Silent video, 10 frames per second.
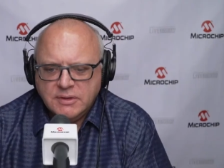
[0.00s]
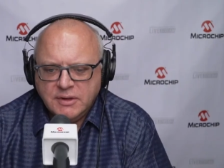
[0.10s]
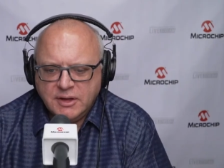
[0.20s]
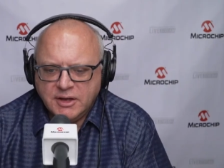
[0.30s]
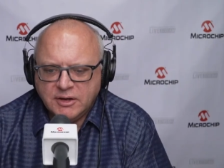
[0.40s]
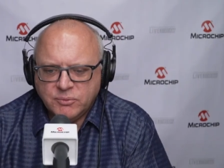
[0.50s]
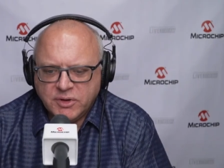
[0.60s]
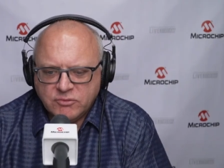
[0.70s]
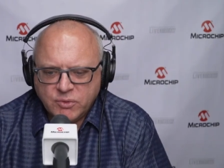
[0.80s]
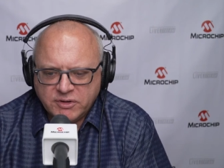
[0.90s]
and we
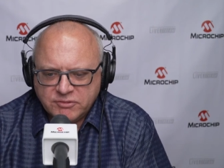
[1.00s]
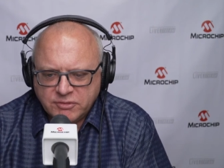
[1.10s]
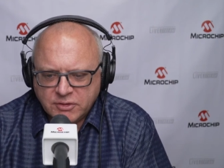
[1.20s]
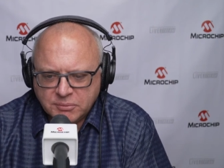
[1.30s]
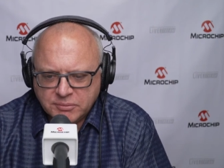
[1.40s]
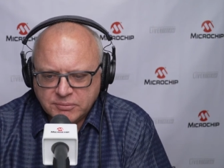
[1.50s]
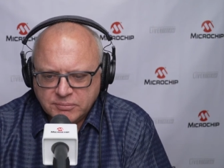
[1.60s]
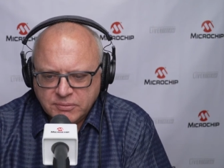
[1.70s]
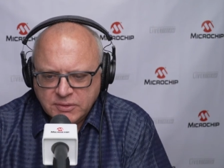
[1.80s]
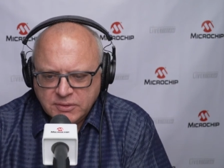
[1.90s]
have one from
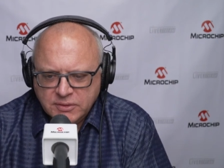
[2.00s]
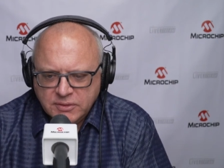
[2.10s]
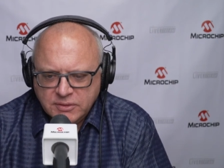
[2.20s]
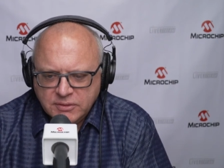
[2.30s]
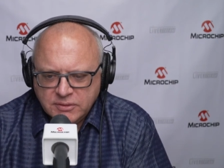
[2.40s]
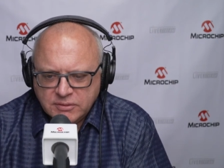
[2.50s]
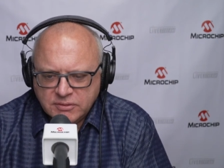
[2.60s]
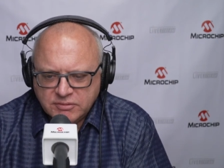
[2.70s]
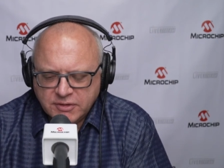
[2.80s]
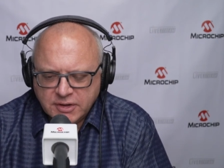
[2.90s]

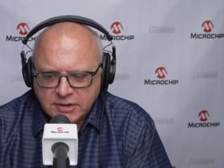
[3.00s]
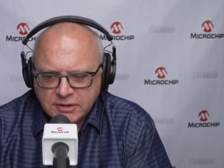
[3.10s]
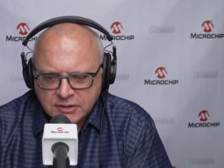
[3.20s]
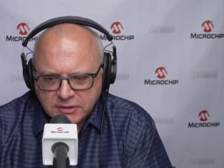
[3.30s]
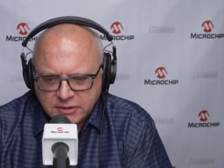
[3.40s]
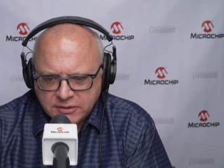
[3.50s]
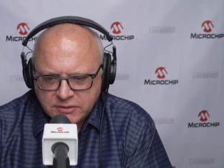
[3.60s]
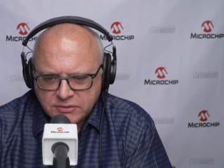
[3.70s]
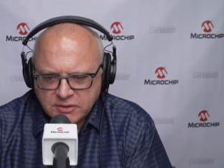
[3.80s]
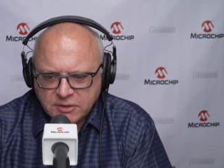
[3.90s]
Devel
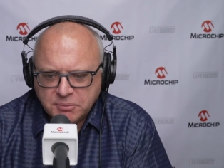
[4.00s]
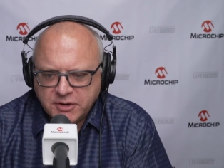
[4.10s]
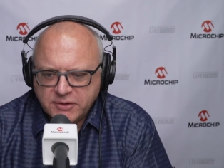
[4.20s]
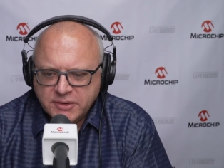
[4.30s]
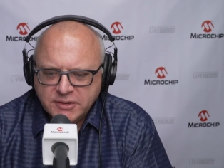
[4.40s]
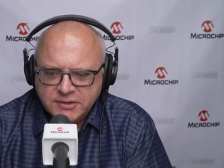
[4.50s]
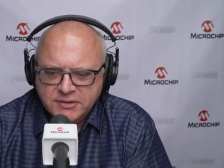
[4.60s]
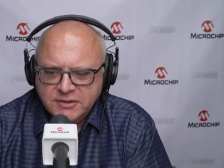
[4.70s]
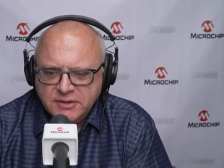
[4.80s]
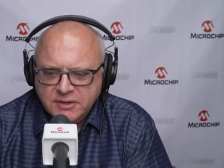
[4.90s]
Sanapara.
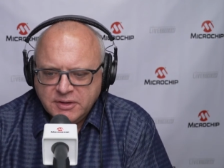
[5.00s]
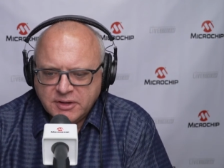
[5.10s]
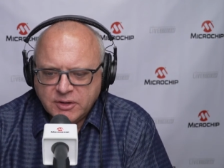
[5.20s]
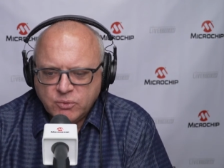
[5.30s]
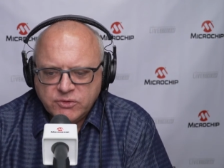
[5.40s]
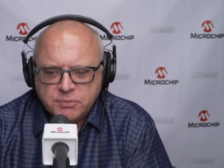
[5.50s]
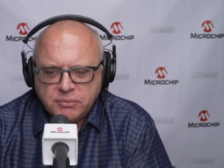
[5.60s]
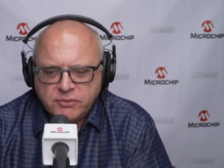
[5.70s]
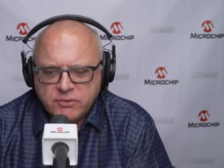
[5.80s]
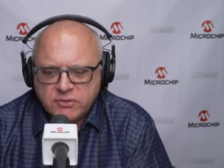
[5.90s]
Uh, which
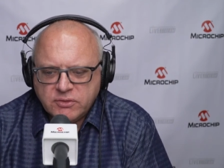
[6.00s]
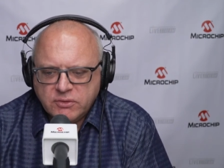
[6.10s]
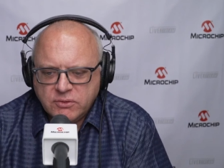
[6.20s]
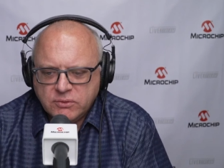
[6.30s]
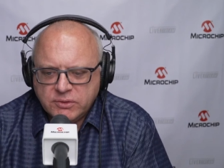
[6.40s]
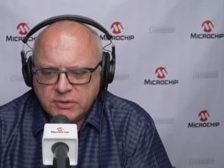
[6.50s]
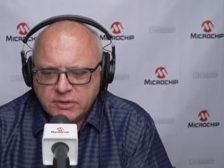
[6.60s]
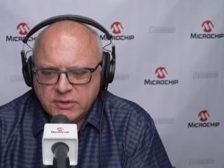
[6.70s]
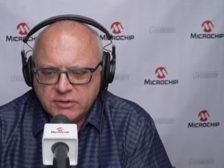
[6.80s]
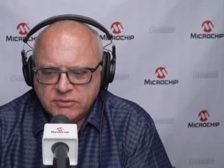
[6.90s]
protocol
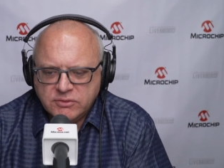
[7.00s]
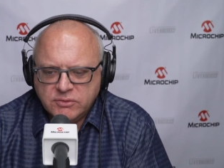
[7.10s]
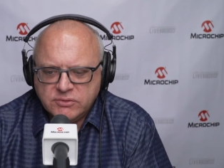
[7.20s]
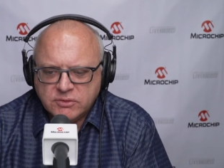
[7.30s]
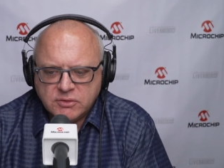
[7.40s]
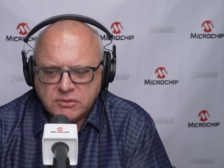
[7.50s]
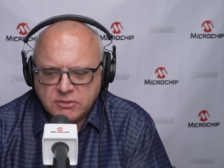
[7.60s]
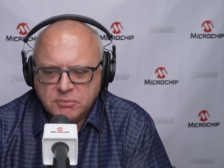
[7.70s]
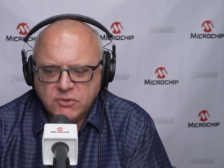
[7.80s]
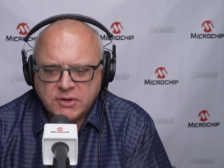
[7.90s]
is used to
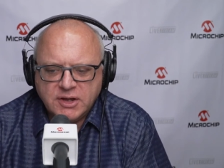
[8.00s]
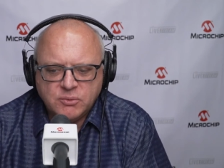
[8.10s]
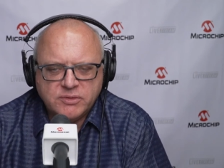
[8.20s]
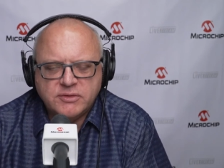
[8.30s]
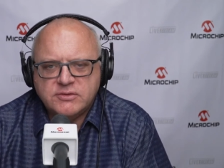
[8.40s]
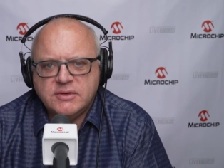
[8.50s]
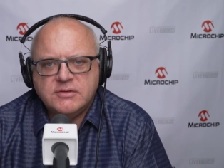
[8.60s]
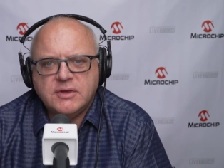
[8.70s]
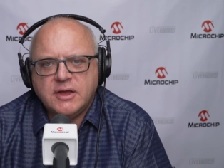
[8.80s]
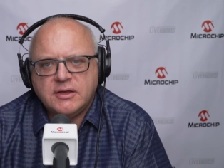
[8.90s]
communicate with the CSAC?